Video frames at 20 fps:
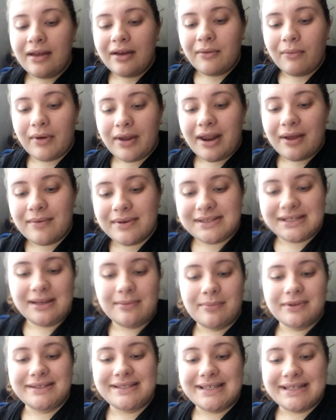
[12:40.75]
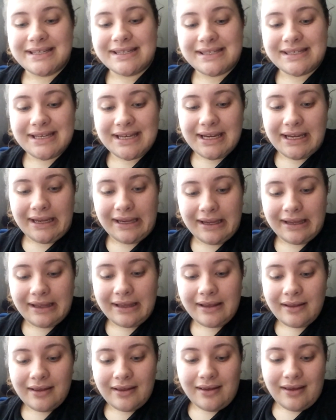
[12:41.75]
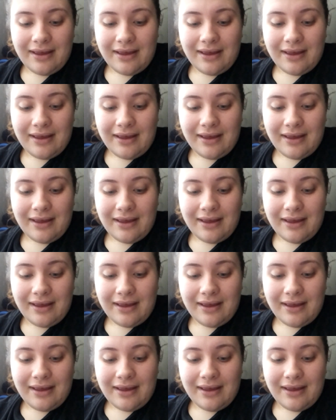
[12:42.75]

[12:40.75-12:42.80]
what I was able to see.